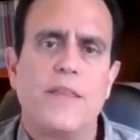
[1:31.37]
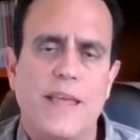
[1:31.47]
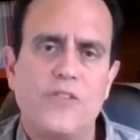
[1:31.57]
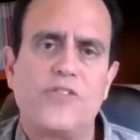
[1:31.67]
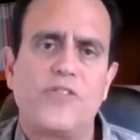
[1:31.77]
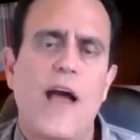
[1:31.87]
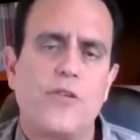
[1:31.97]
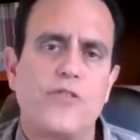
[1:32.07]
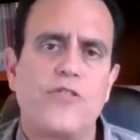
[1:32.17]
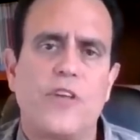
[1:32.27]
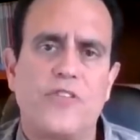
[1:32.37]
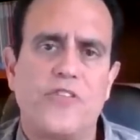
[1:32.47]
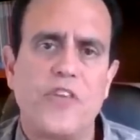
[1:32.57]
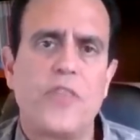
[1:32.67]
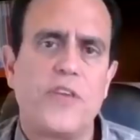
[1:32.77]
insiders at
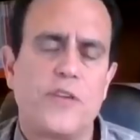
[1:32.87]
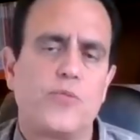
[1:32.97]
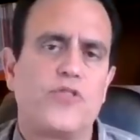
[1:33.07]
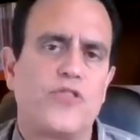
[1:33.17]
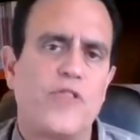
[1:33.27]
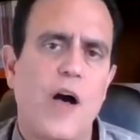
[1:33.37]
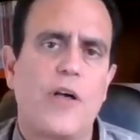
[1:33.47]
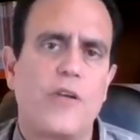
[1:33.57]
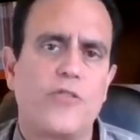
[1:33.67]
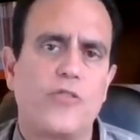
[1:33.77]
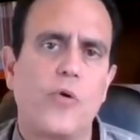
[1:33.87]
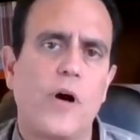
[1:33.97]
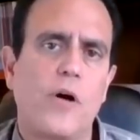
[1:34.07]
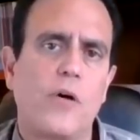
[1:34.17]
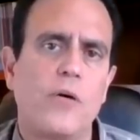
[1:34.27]
Scythian, which is now
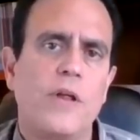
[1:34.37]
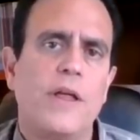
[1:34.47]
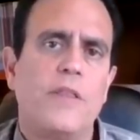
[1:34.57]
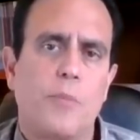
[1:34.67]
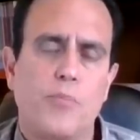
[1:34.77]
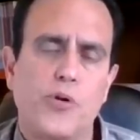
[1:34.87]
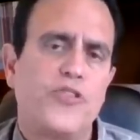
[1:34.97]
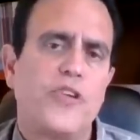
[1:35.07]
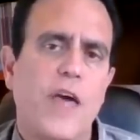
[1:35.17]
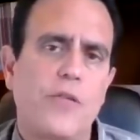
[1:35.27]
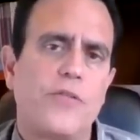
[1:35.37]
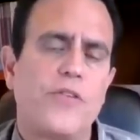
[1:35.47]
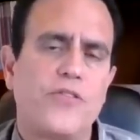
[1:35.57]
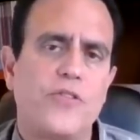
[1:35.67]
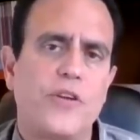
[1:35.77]
SOL, that put together
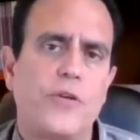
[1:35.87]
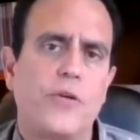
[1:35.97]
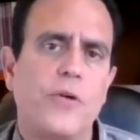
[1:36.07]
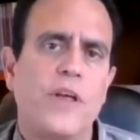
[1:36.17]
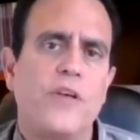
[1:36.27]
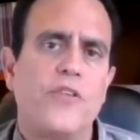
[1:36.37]
this deal.